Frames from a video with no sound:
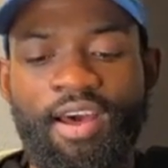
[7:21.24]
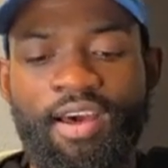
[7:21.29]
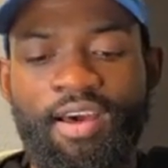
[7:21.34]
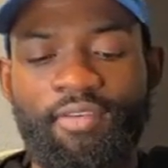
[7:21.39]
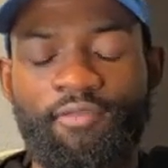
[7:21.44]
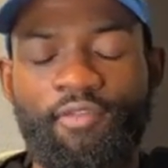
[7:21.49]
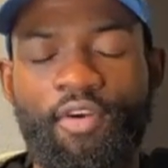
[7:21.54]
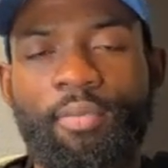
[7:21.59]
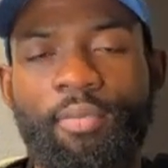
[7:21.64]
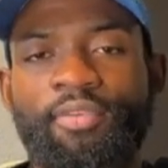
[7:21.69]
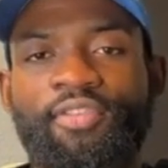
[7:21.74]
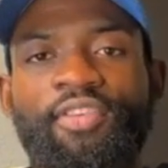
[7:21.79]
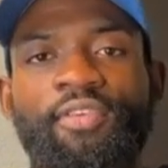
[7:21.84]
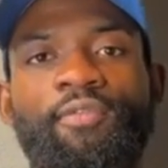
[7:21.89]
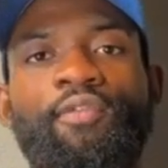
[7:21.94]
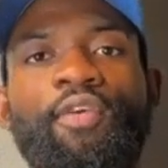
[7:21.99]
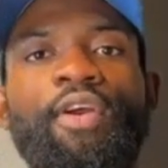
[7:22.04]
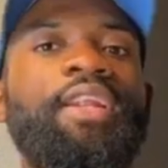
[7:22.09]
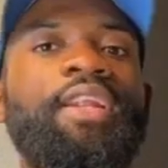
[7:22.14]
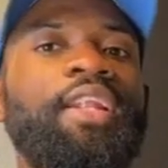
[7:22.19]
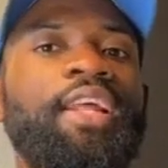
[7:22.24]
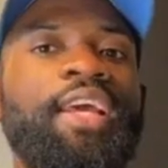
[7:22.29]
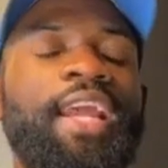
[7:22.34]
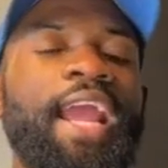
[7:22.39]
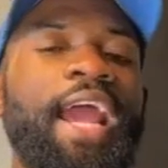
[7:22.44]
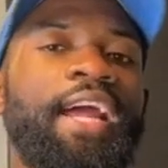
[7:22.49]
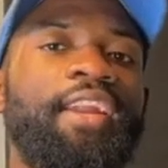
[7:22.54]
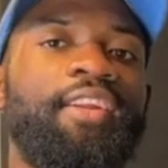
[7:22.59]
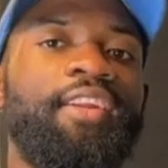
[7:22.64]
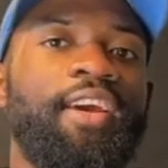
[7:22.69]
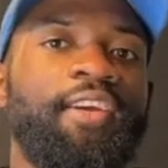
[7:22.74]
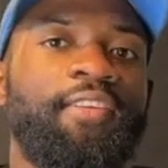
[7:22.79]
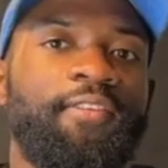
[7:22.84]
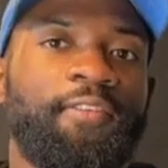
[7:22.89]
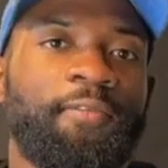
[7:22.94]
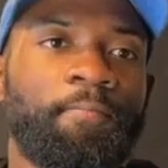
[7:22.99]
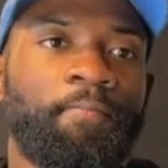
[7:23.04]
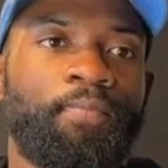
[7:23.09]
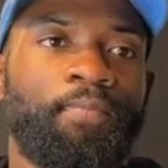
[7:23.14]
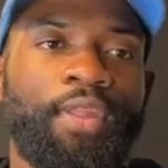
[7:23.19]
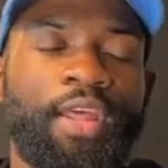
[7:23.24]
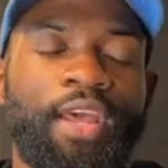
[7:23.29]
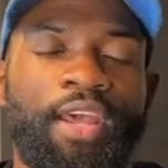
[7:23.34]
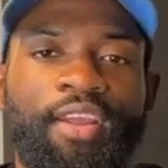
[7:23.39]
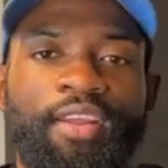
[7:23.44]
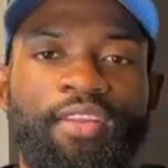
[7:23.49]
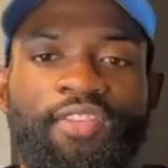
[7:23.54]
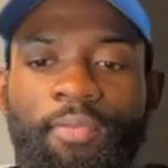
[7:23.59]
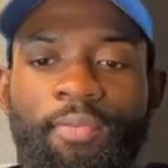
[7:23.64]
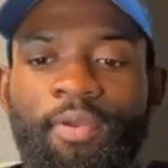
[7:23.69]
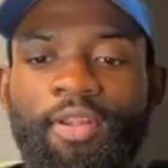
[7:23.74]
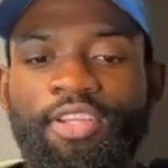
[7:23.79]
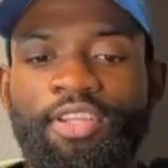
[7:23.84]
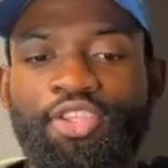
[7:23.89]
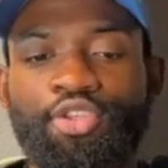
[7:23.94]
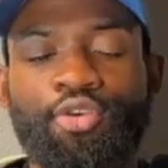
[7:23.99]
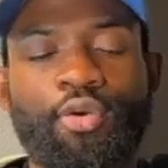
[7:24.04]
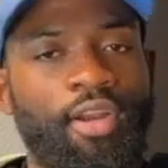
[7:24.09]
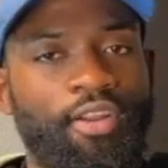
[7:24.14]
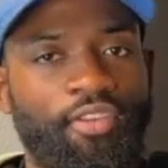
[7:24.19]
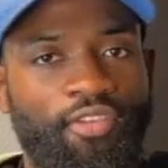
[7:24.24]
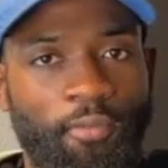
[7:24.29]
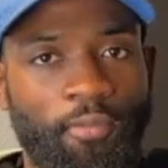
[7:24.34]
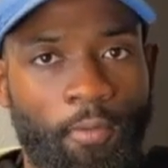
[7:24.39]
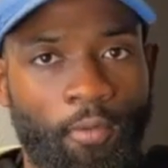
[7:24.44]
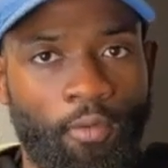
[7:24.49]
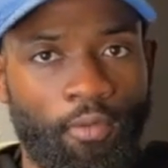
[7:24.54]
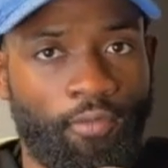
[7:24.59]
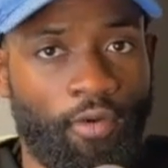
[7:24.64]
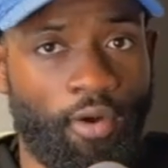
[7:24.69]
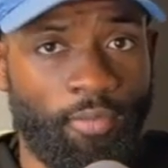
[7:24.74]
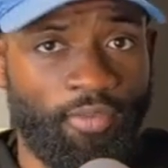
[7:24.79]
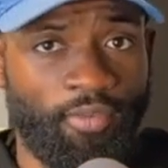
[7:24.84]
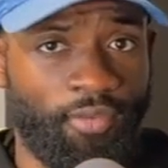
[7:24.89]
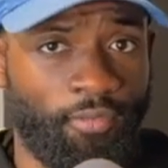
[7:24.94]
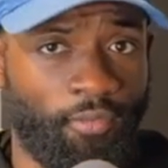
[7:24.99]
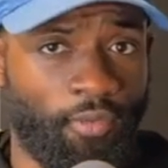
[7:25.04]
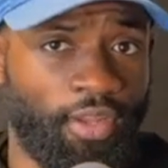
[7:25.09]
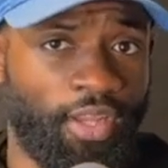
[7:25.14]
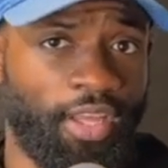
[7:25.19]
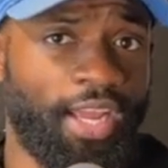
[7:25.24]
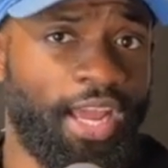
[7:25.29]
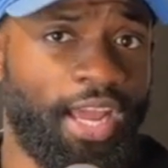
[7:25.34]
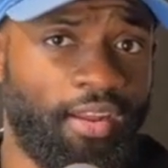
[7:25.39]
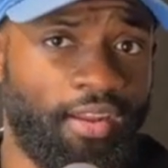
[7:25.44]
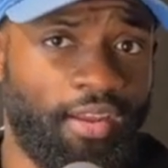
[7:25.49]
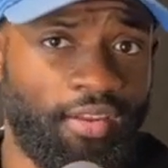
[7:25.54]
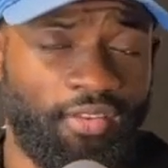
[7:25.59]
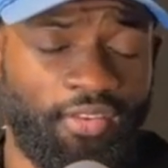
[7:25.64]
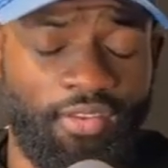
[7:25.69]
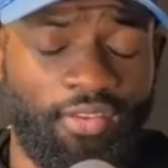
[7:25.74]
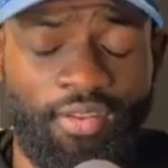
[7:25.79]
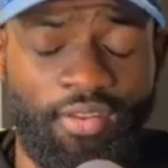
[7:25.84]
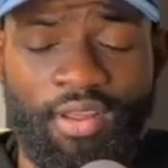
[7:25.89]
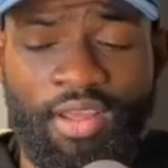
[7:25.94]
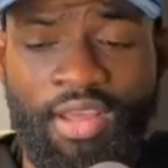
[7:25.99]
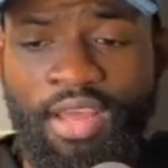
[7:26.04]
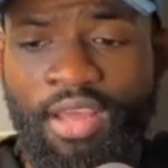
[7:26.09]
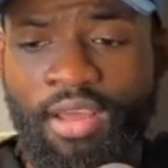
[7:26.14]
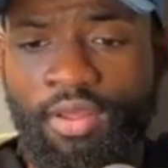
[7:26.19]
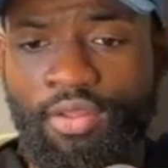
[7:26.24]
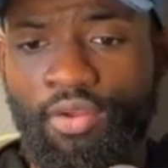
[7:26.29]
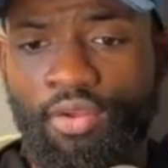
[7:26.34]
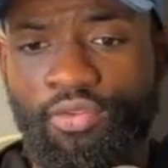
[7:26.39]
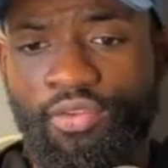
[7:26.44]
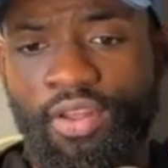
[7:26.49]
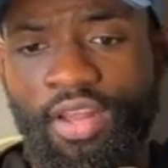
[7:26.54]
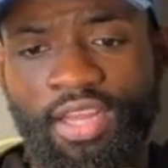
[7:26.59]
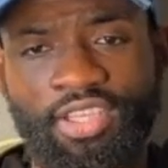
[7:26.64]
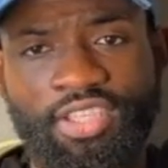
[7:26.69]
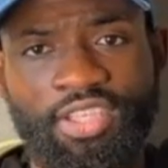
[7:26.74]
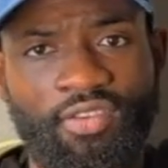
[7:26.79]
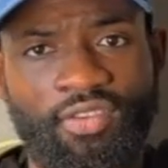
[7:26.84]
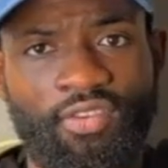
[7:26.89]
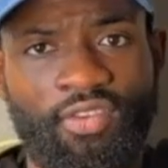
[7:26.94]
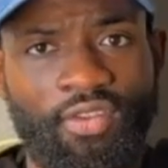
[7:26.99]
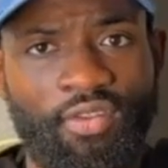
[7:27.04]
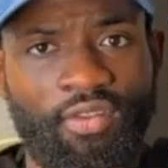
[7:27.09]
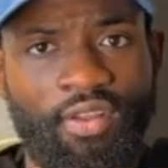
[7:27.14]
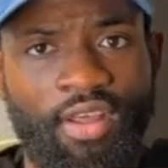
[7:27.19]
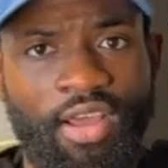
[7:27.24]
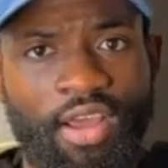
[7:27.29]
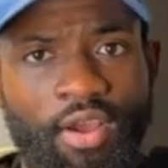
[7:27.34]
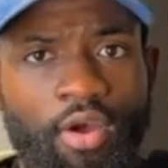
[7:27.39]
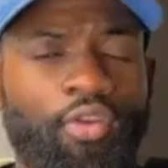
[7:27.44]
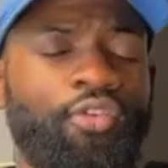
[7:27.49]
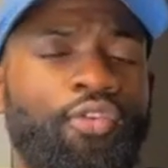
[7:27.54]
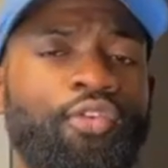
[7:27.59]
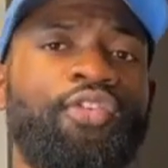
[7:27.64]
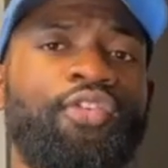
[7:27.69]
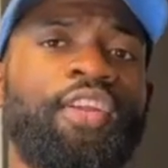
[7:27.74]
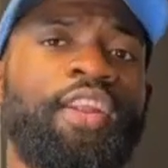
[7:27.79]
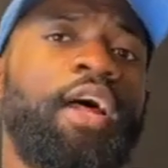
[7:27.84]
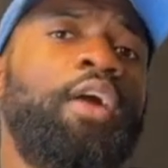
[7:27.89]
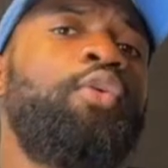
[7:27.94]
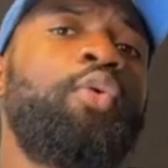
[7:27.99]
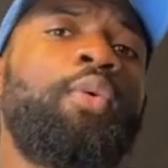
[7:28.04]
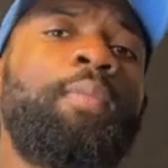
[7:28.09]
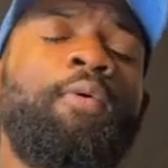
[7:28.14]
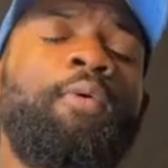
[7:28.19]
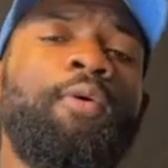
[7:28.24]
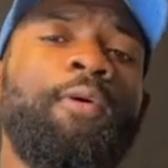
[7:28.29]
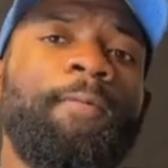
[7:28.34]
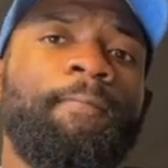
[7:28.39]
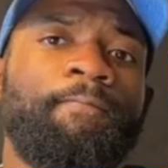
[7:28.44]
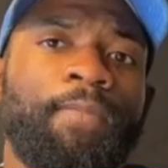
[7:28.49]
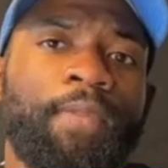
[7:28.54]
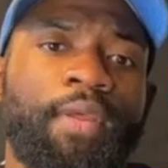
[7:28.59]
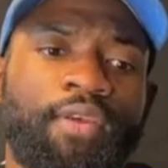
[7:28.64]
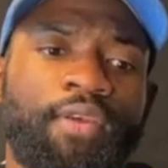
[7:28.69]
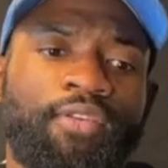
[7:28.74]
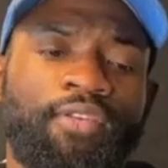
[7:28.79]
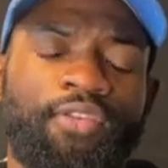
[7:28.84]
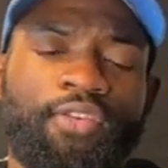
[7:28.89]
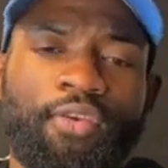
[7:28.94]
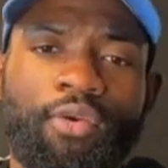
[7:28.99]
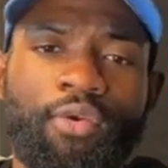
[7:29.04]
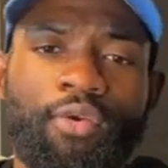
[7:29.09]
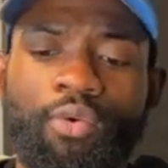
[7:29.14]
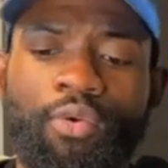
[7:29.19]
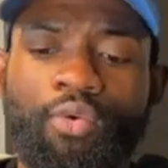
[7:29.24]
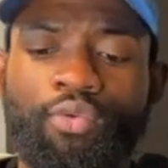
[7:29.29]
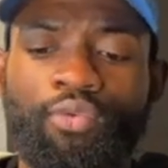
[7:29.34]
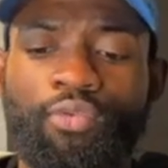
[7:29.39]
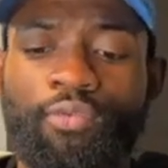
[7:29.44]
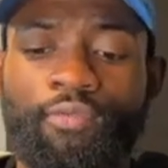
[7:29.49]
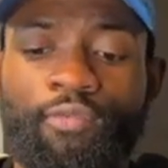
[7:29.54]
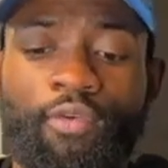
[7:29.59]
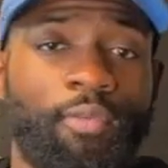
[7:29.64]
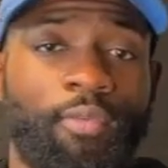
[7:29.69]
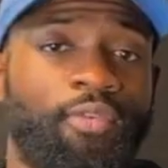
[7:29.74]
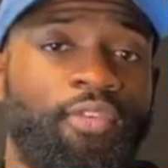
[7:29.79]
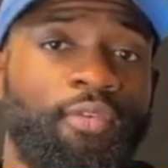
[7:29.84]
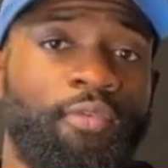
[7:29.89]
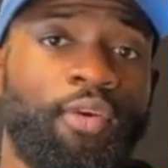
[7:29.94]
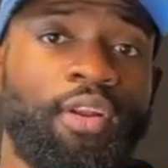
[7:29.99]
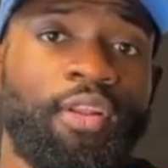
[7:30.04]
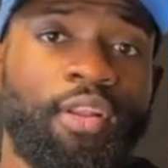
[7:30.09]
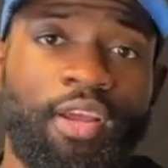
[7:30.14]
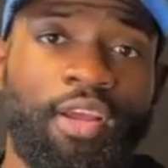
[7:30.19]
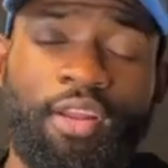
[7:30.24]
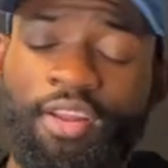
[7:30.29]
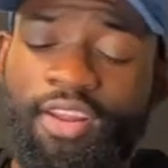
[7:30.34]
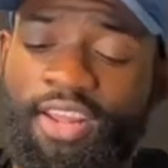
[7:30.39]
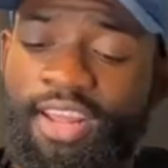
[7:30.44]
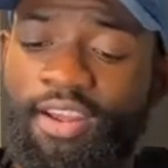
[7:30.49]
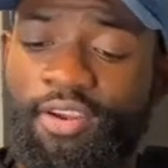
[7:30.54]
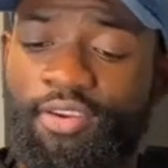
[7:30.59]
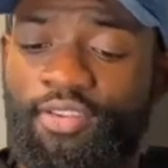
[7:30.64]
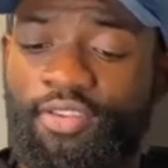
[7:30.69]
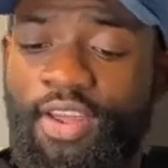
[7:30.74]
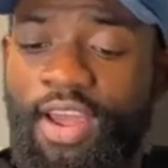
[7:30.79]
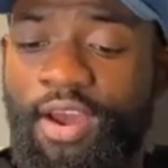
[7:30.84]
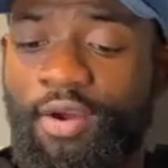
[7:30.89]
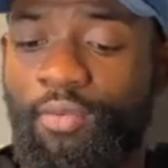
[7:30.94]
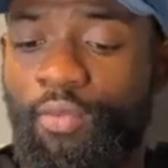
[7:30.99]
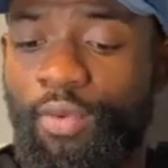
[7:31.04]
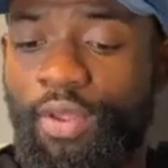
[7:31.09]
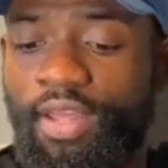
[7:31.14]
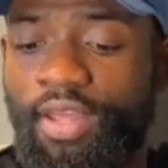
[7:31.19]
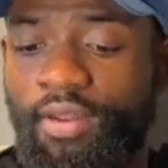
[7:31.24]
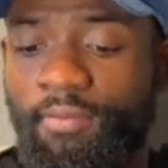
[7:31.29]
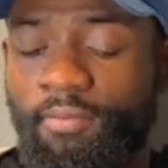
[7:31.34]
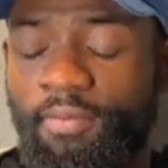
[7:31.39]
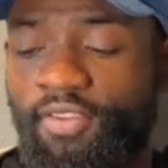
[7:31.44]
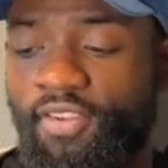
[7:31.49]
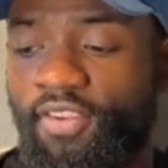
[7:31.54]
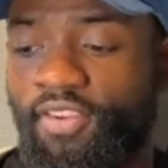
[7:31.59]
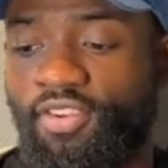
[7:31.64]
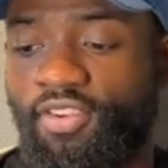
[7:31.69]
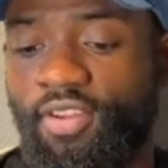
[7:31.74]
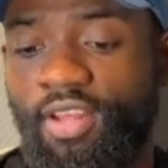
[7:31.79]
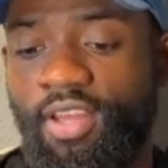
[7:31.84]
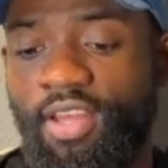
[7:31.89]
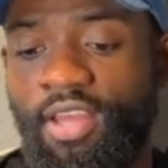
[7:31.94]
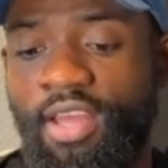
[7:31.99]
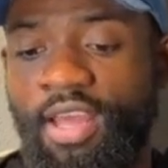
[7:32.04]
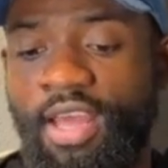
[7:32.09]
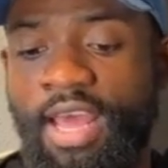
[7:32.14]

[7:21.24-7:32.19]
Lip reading: pharmacy-friendly candidates. They typically try to support pharmacy-friendly candidates in those elections, and they also send out a report as to who's pharmacy-friendly, and here's how we can potentially